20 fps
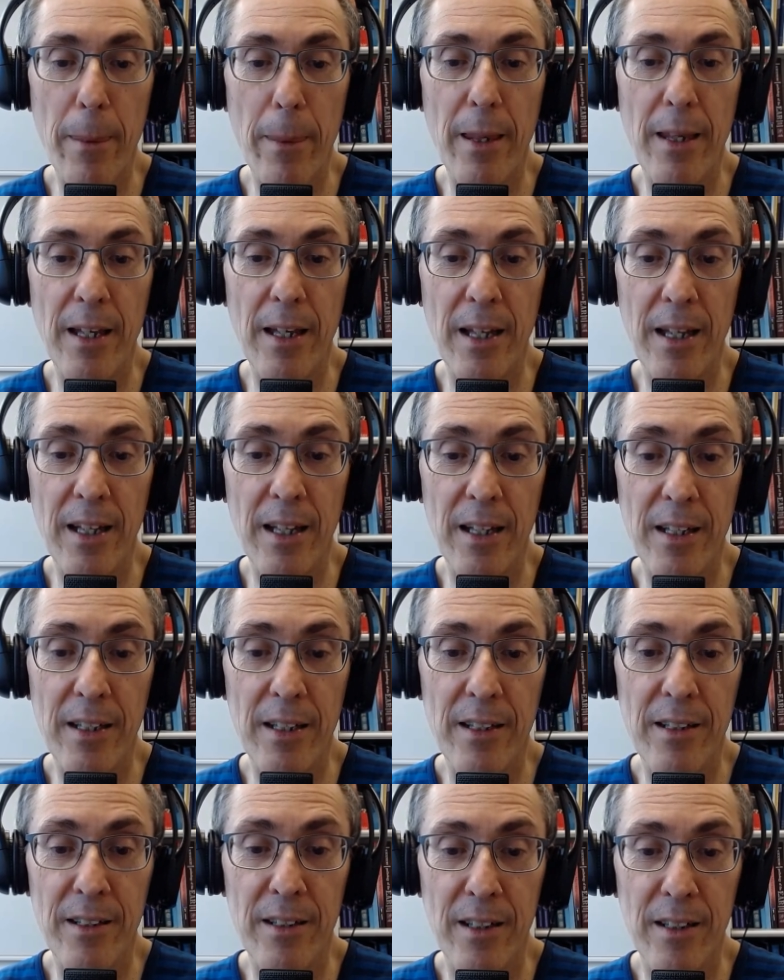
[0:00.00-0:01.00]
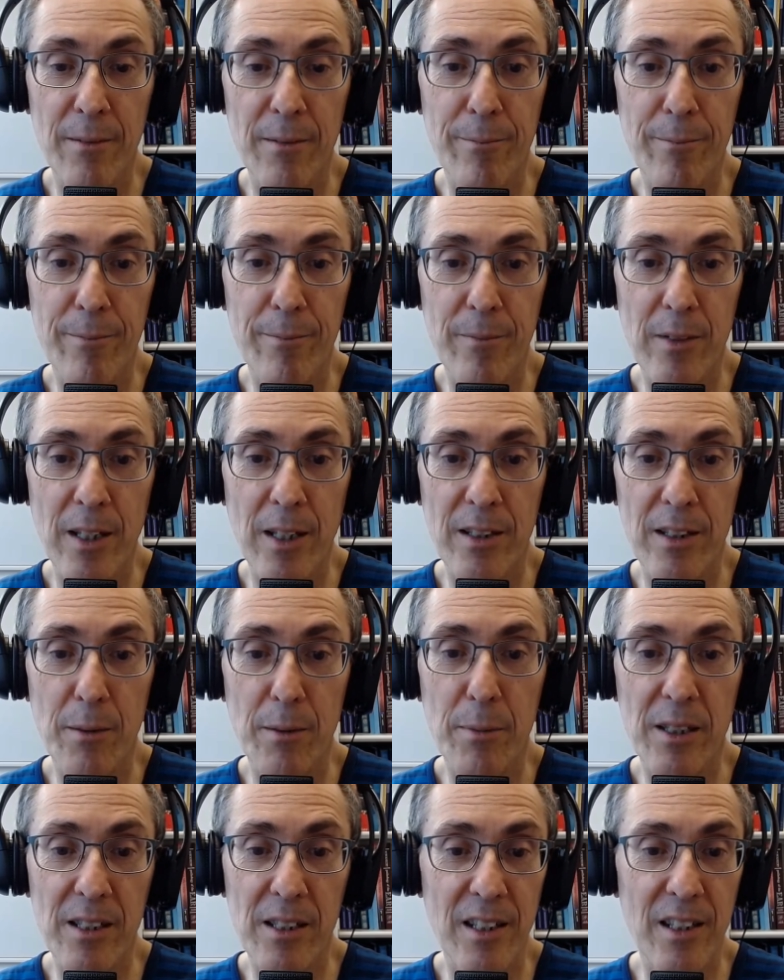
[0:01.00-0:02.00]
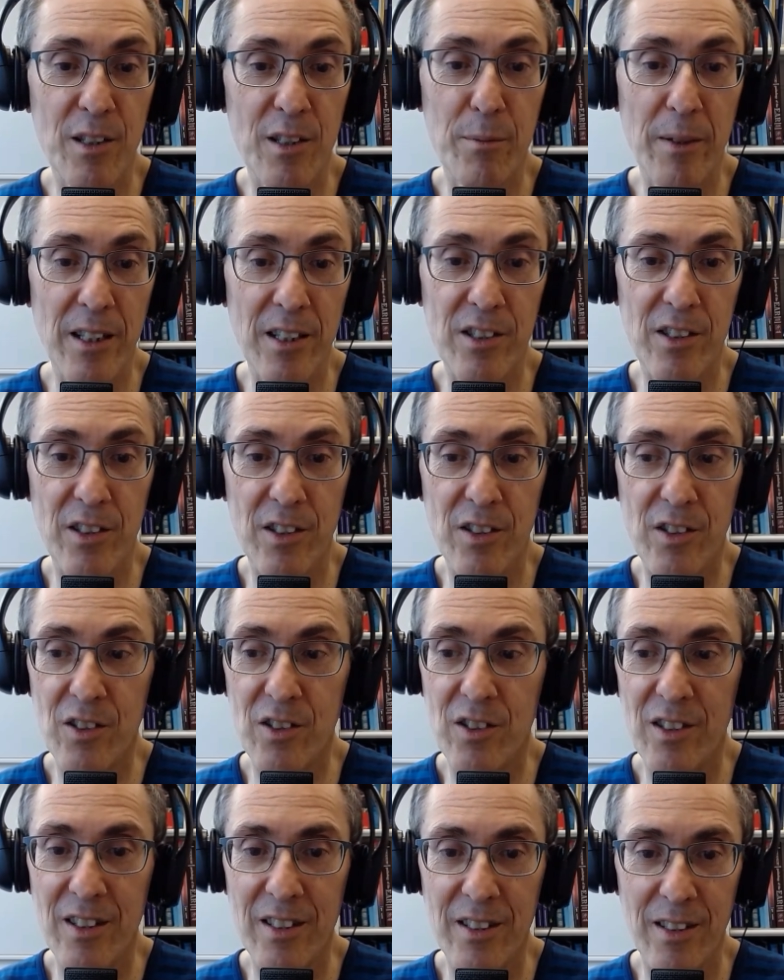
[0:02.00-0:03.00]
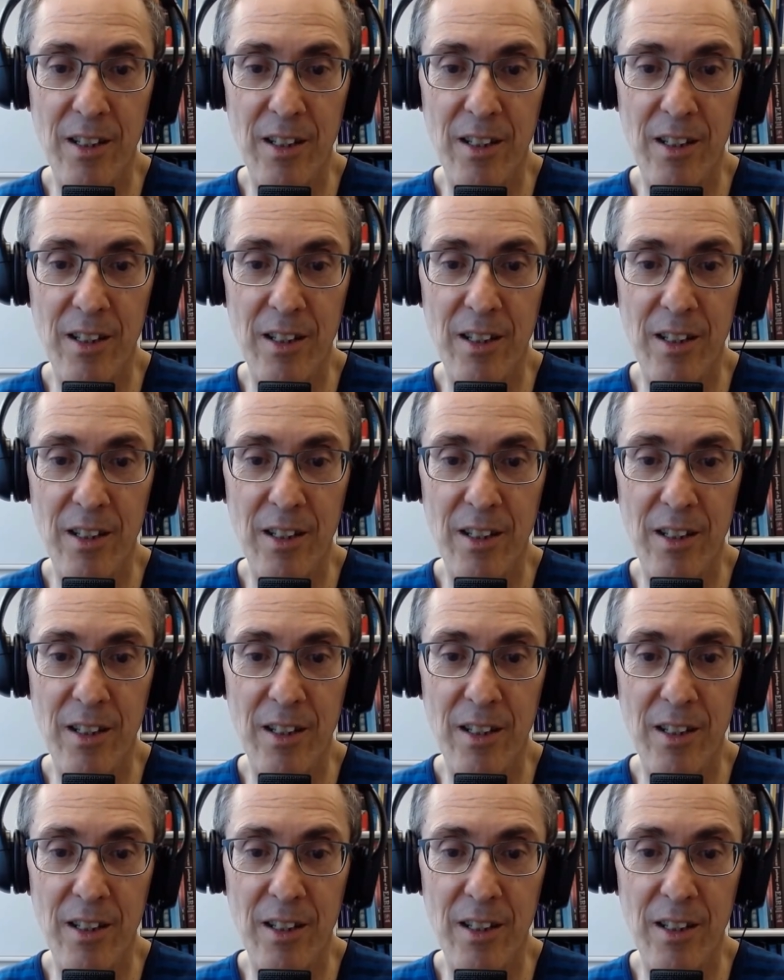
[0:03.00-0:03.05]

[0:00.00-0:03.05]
And yeah, typically these patients,